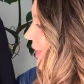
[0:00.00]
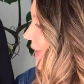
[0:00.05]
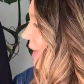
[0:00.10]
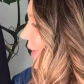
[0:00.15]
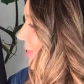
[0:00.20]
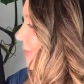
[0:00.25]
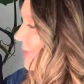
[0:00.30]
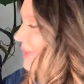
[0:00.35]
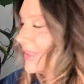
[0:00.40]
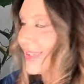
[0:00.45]

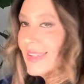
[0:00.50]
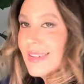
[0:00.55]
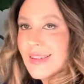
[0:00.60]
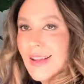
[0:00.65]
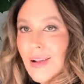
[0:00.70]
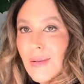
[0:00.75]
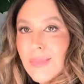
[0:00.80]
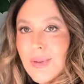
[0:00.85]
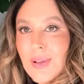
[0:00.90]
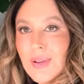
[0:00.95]
gold
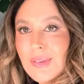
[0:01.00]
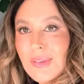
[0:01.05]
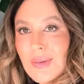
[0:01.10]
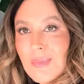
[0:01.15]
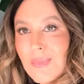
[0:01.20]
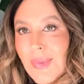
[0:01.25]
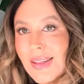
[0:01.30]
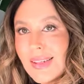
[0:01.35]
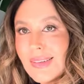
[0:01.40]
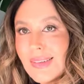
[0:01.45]
detail because it
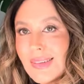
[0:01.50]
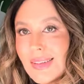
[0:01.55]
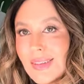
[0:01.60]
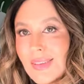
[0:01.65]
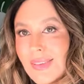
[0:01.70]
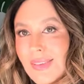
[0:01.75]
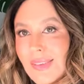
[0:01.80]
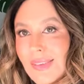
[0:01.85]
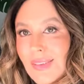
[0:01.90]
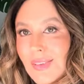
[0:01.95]
makes it
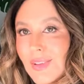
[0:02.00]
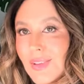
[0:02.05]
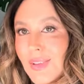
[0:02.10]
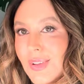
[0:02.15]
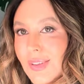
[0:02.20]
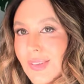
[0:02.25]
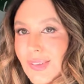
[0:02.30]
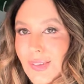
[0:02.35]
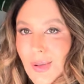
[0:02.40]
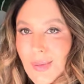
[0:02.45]
just look
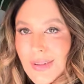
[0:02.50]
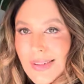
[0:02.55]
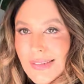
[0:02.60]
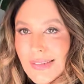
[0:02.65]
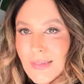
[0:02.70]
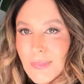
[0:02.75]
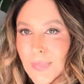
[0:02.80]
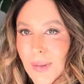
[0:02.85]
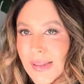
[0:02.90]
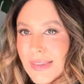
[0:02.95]
so
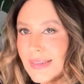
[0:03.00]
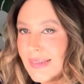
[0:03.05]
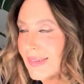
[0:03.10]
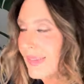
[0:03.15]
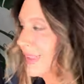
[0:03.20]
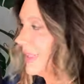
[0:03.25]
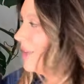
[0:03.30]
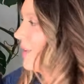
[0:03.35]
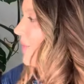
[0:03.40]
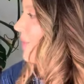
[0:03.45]

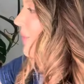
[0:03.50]
expensive,